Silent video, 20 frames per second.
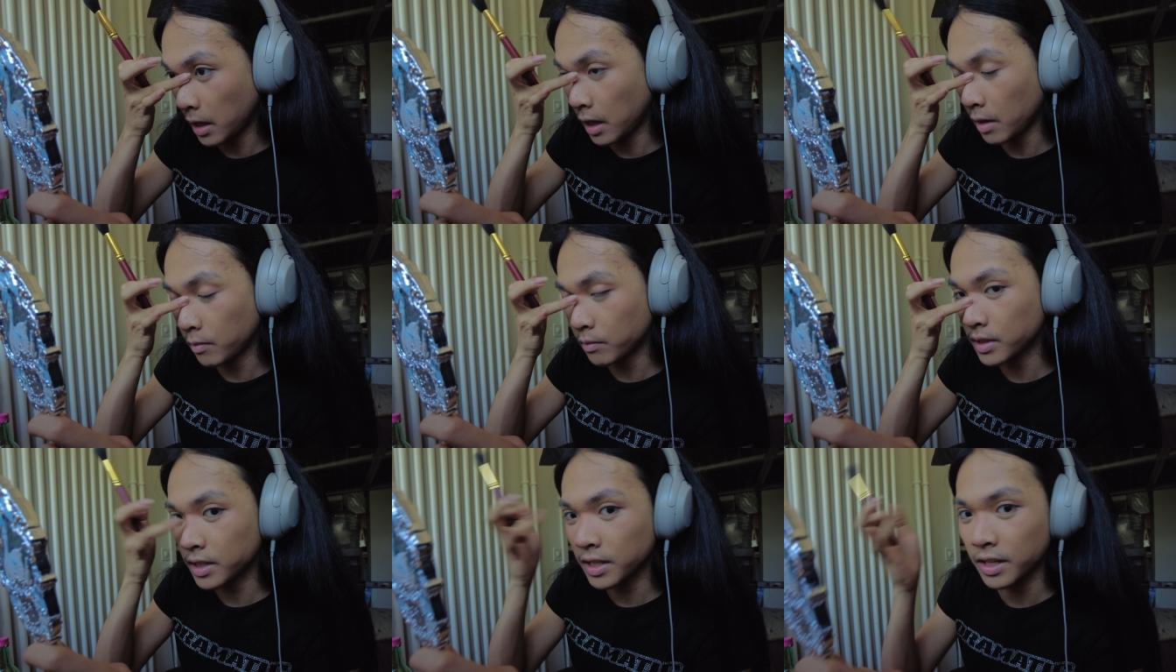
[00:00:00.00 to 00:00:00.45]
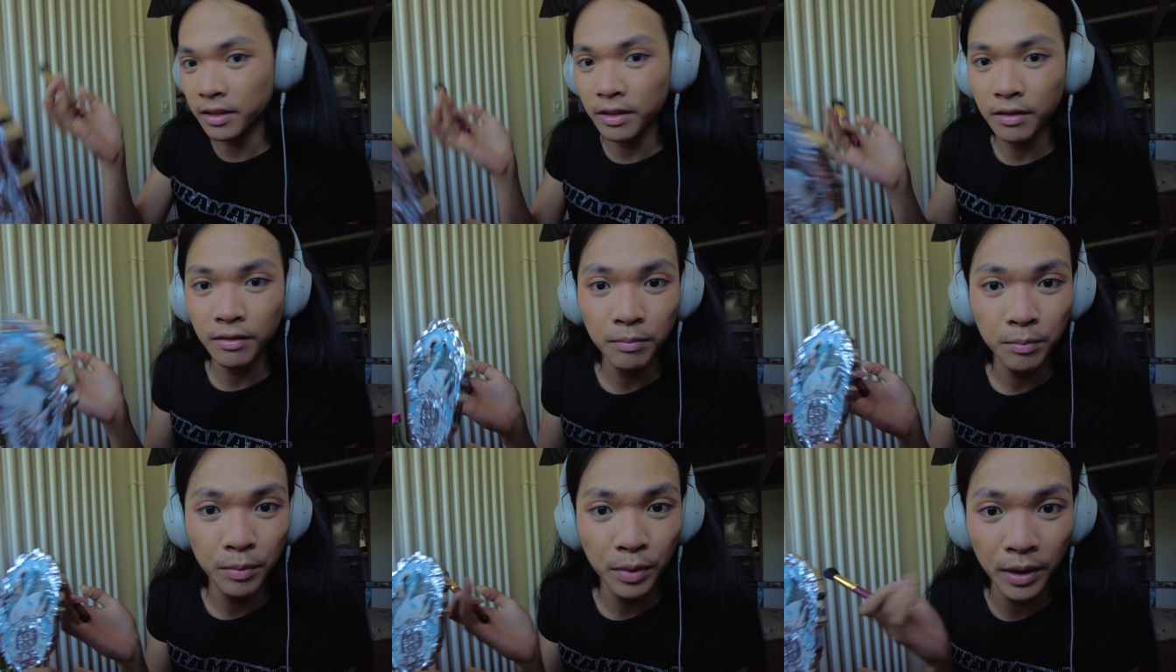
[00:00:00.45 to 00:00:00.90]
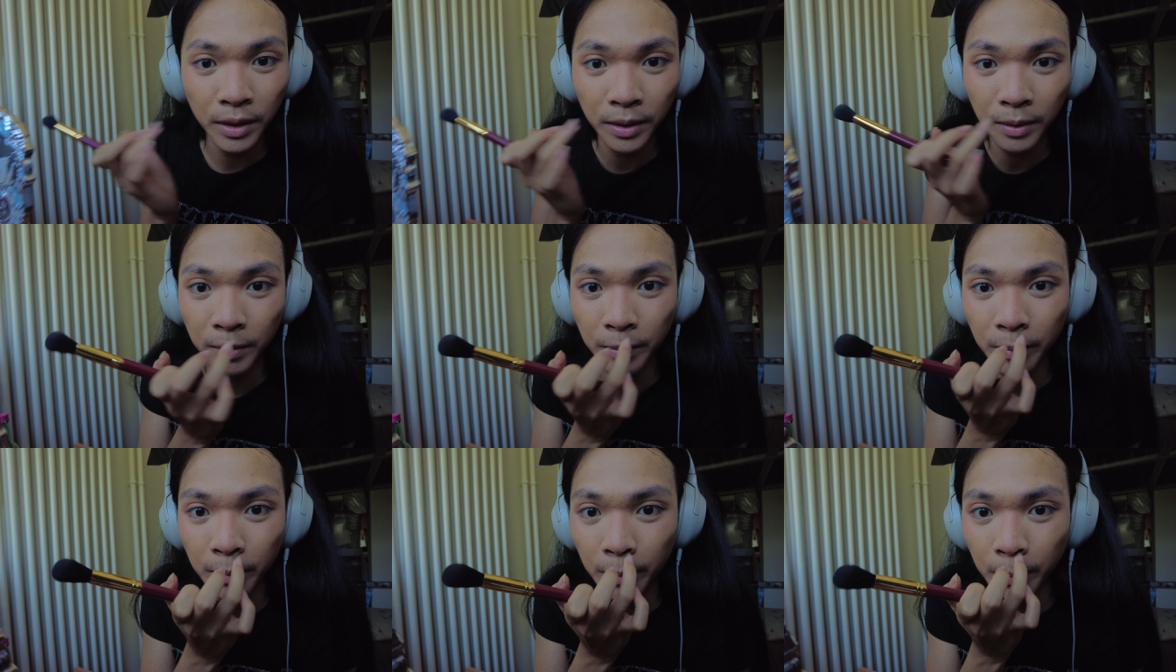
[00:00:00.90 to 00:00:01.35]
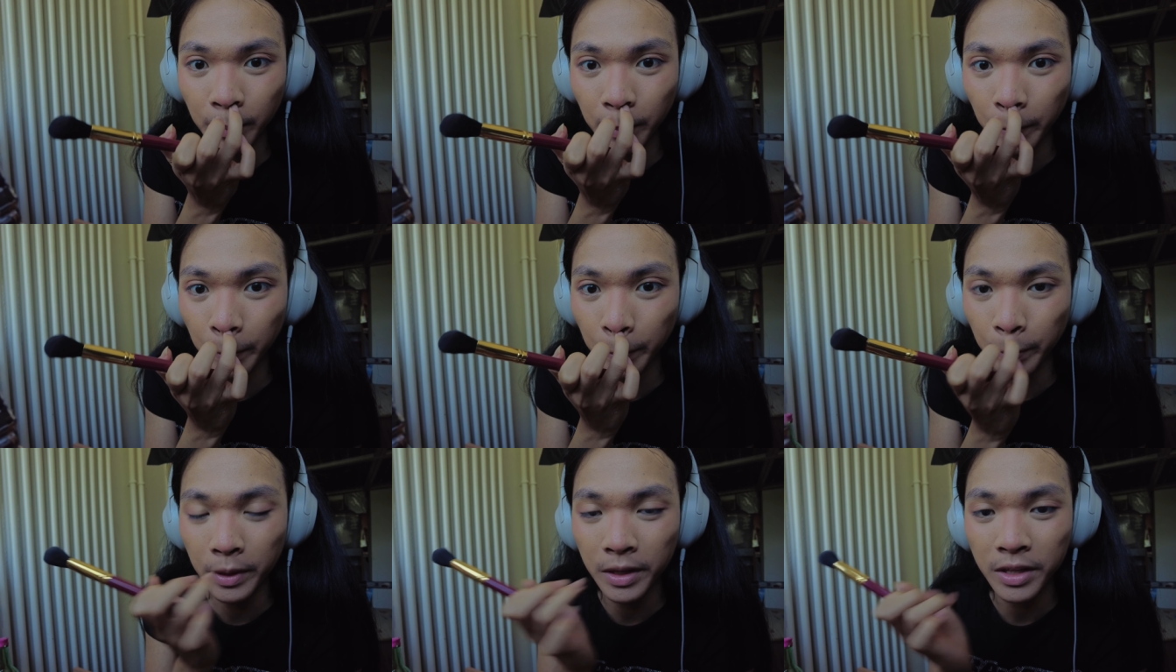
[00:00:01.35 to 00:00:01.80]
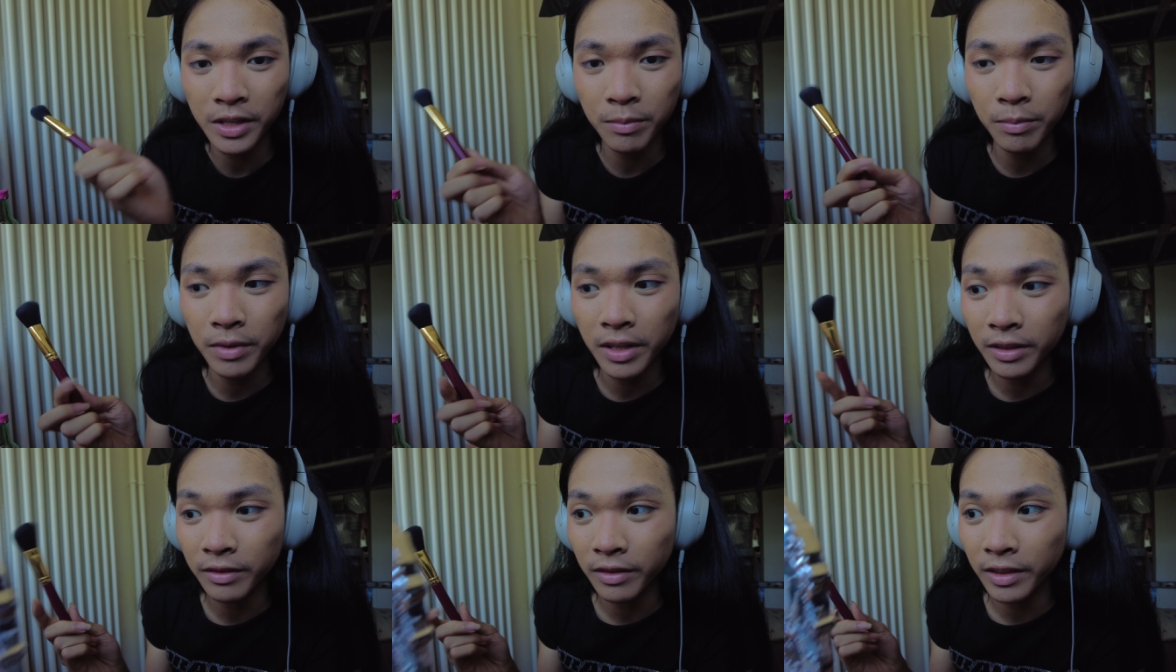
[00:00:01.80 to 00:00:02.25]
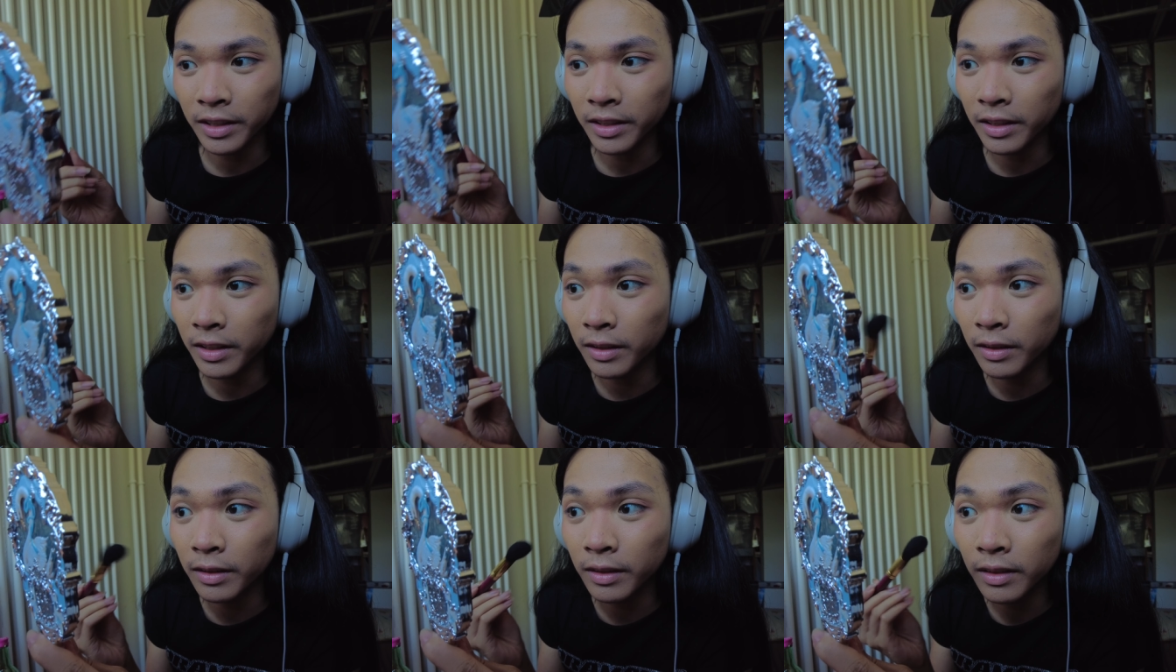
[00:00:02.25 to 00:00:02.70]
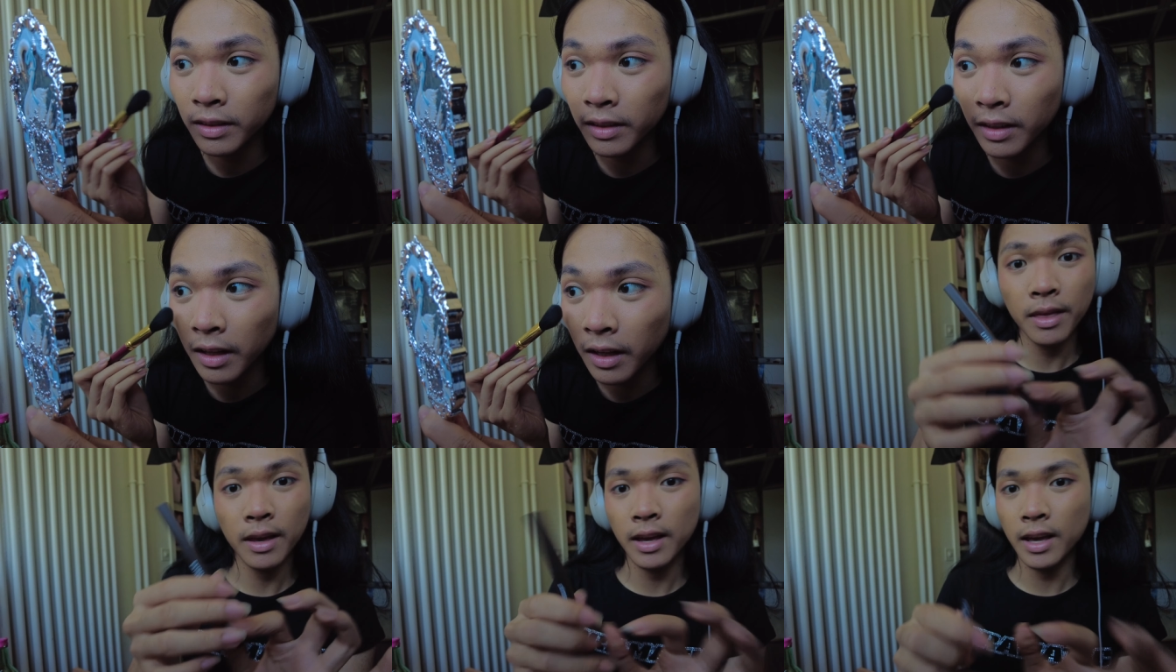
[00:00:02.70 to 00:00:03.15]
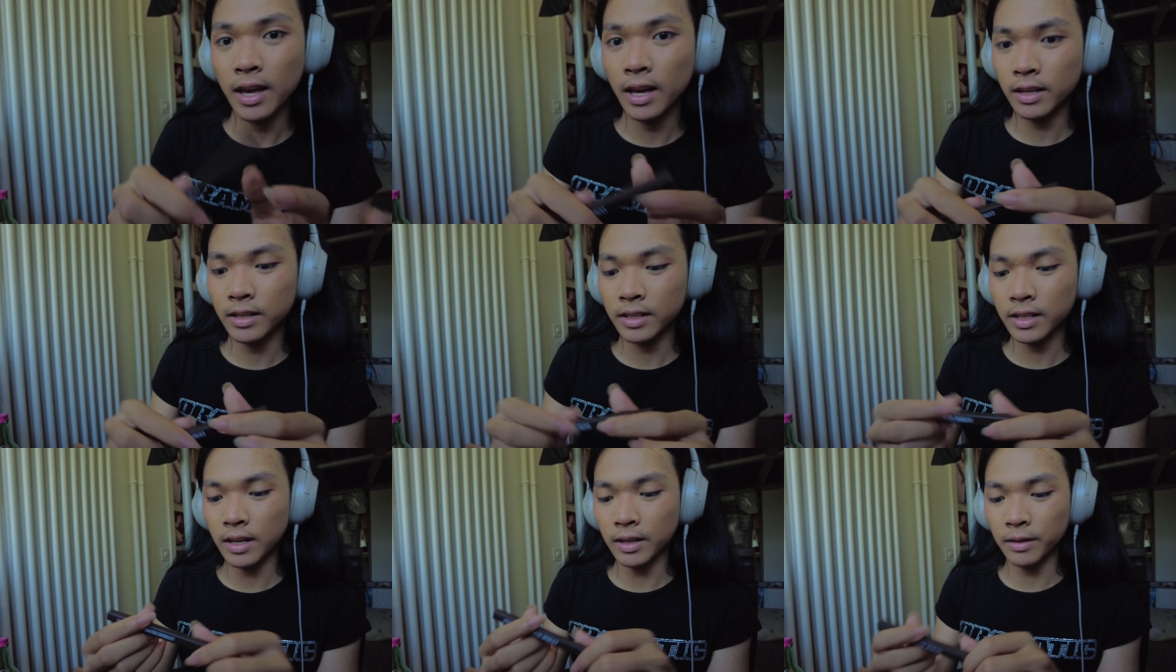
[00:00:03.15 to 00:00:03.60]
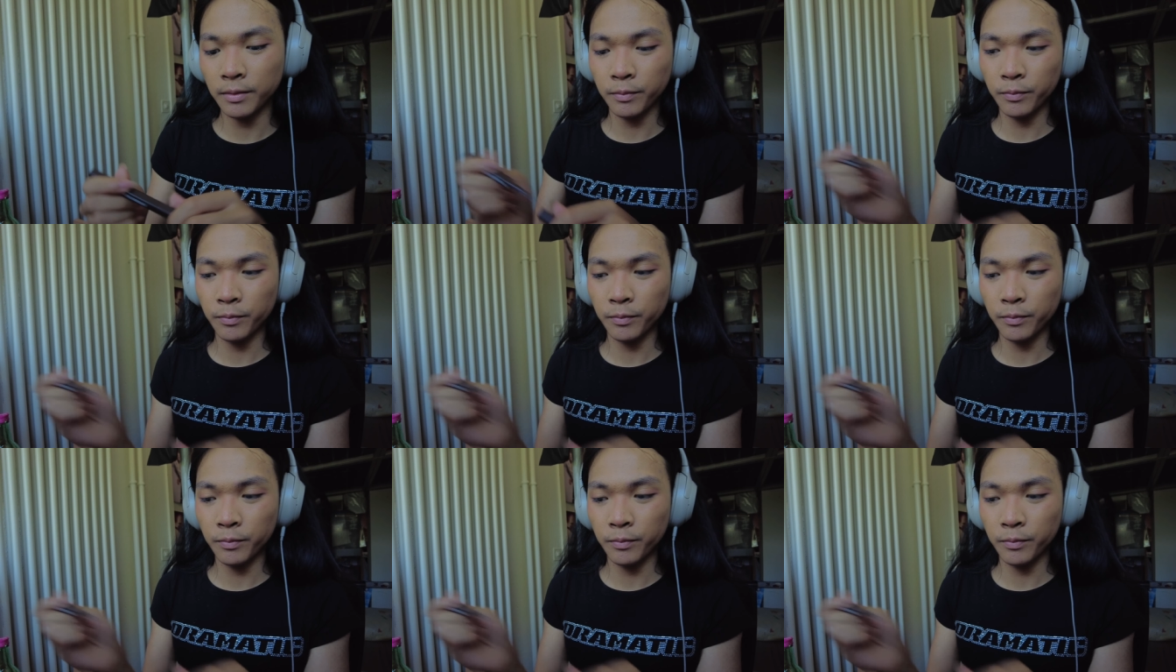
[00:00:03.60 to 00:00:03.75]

I'm scared of being blush blind right now. I think it's not.